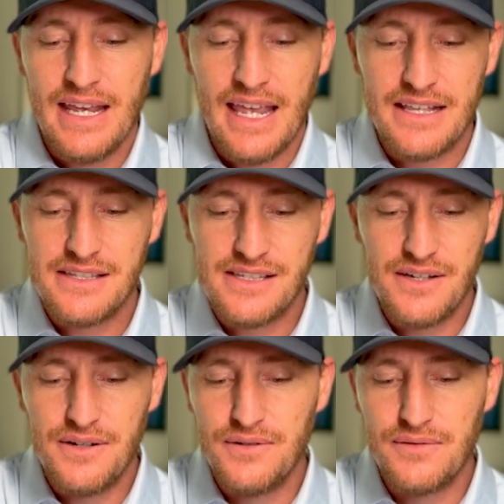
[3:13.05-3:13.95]
And
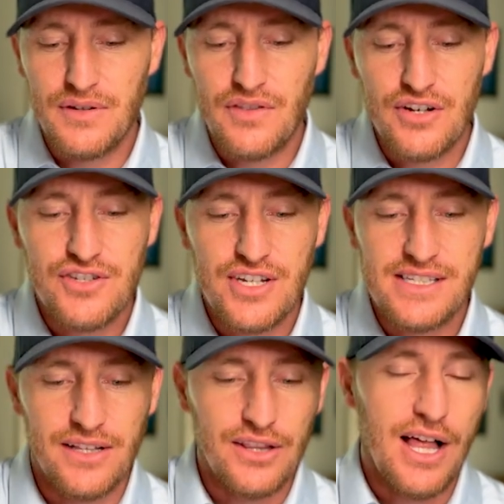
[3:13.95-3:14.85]
so there's just
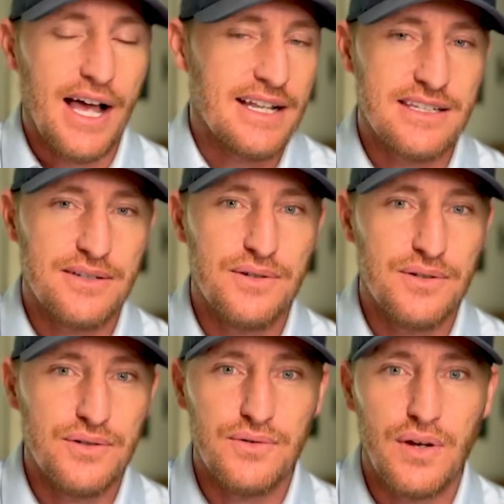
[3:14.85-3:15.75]
a lot
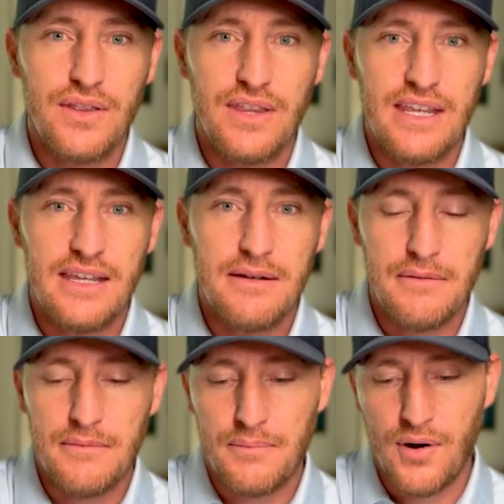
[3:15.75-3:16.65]
to the
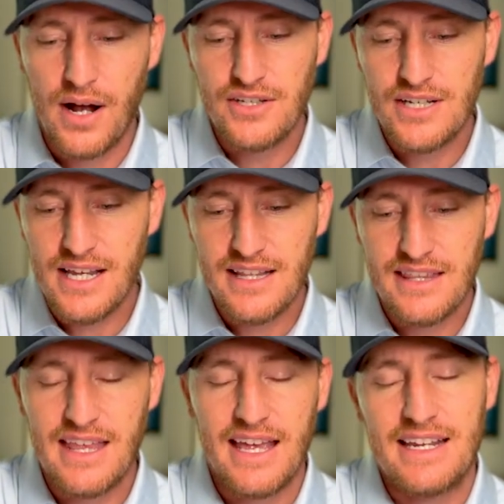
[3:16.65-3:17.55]
project
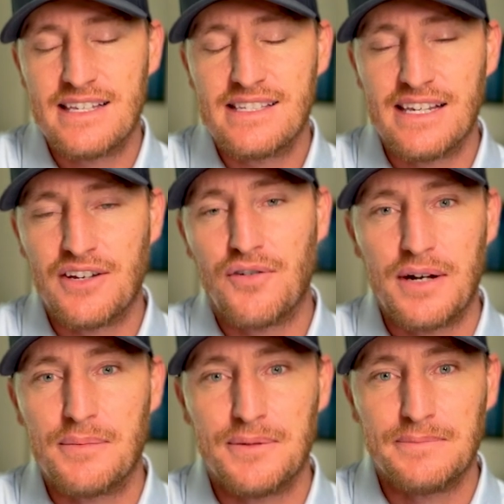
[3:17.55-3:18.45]
that is
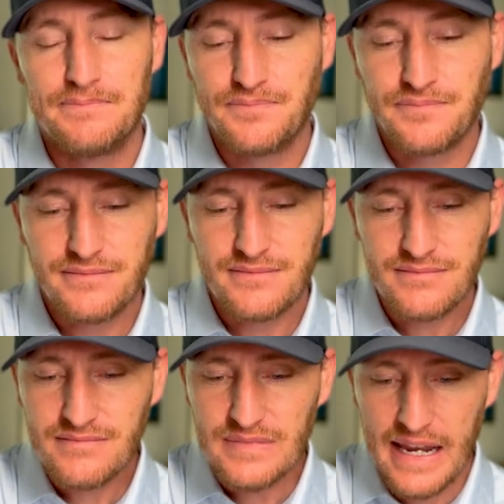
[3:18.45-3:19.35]
incredible.
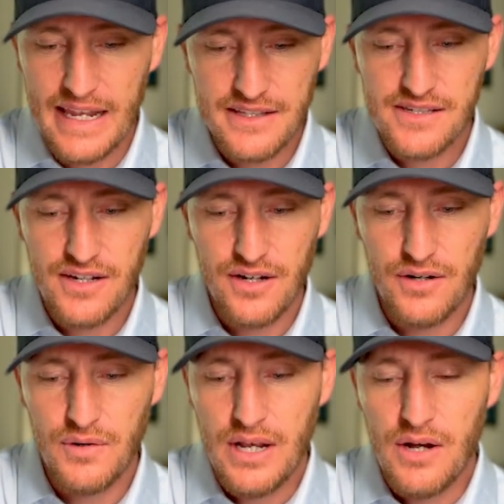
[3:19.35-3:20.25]
And
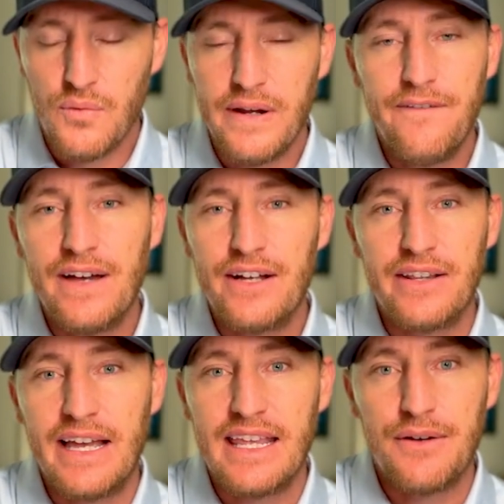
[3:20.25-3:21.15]
so we felt
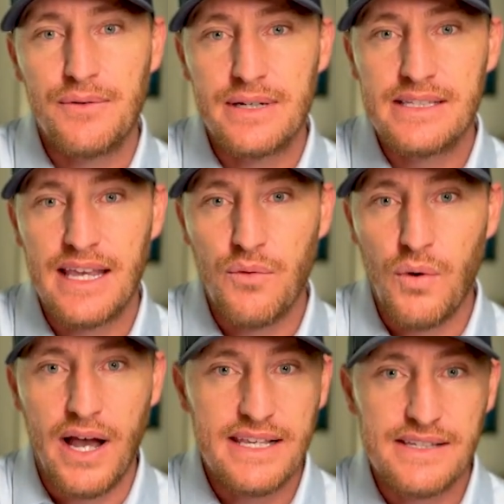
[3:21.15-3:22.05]
like it was a
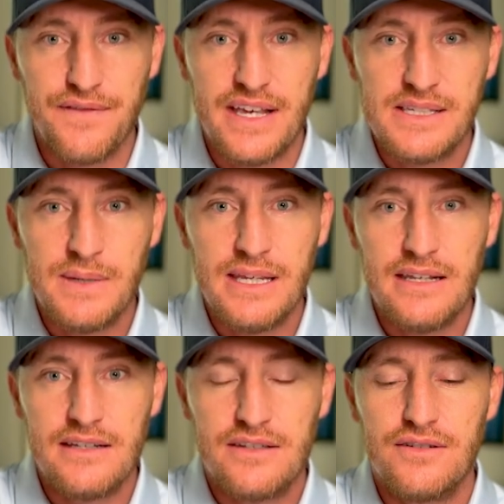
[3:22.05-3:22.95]
wise investment
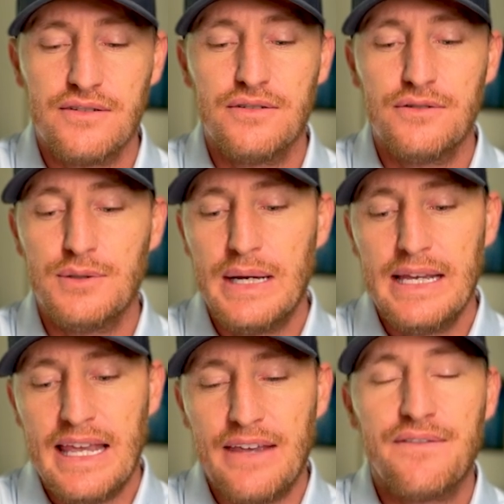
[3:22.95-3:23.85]
to
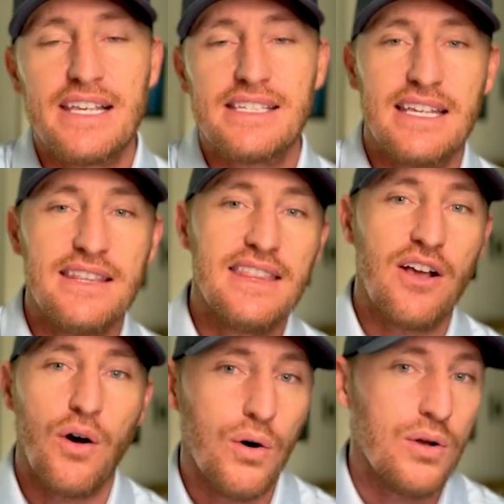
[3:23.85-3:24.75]
invest in the
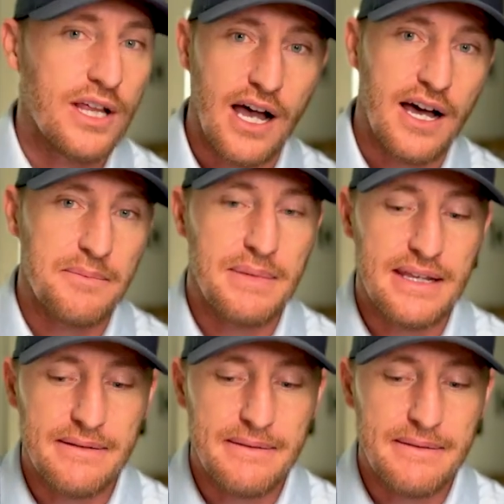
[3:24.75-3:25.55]
whole economy.